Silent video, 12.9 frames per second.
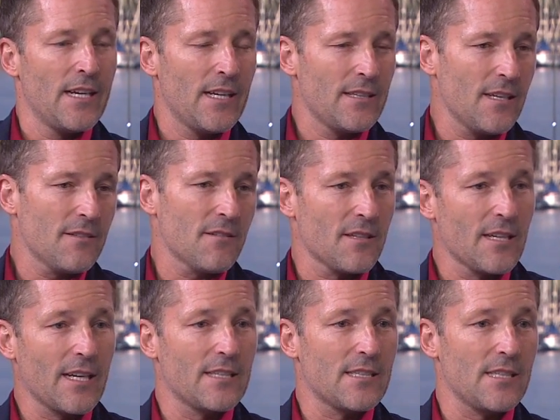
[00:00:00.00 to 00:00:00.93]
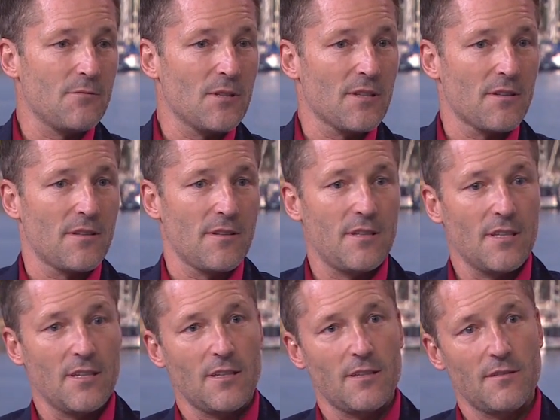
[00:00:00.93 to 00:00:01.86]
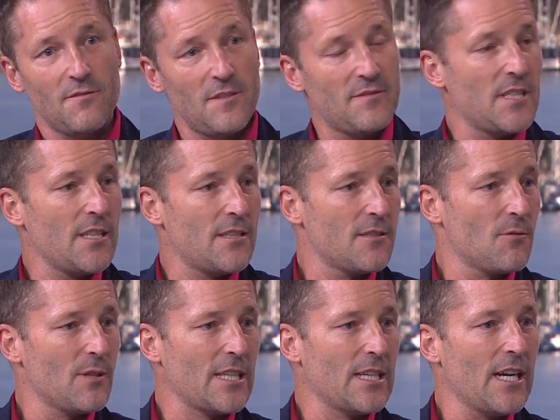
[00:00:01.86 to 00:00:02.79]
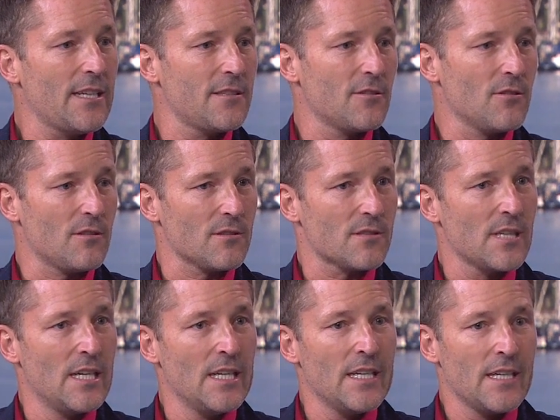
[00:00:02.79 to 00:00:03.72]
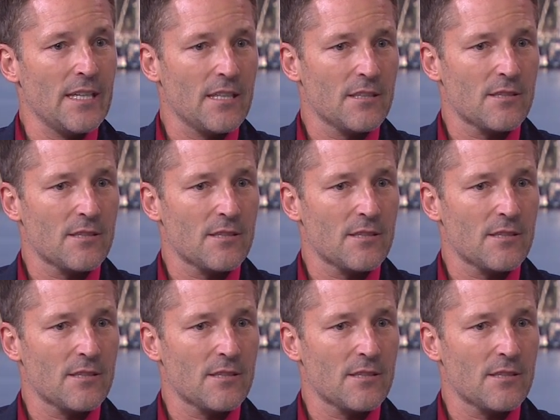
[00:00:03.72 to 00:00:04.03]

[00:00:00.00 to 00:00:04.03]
And the other thing I see with the 15 to 29 year olds mm -hmm.